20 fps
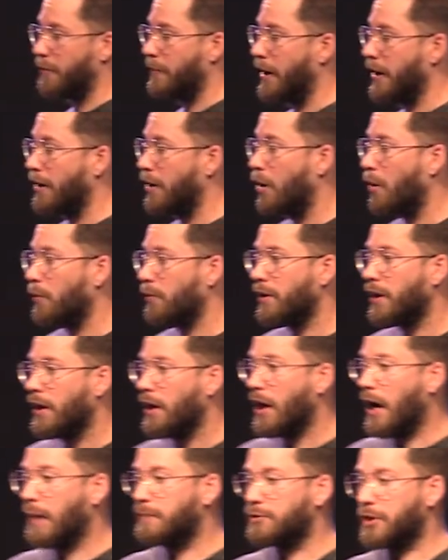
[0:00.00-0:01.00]
on my own.
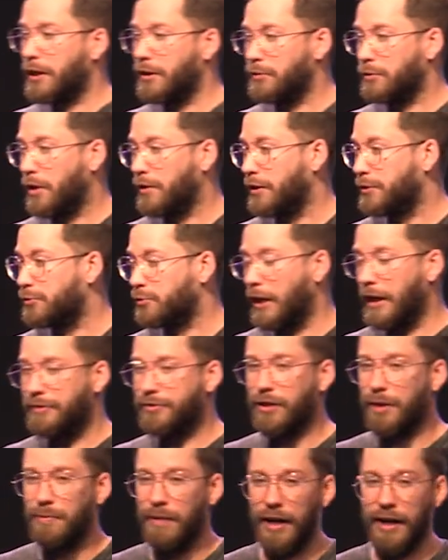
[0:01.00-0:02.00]
I'm trying to run this
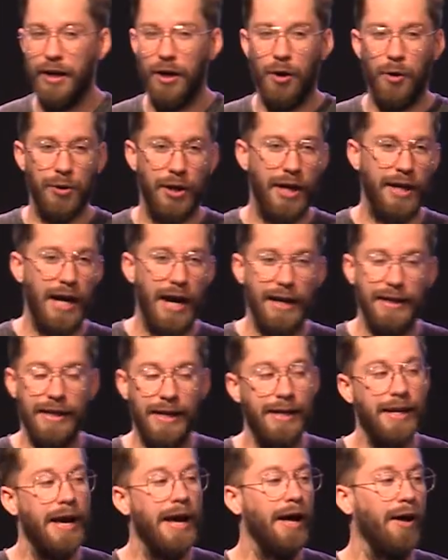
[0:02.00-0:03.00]
race on my own, and I
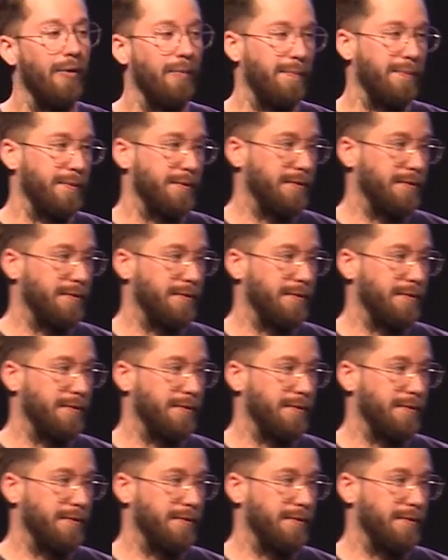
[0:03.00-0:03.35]
need help.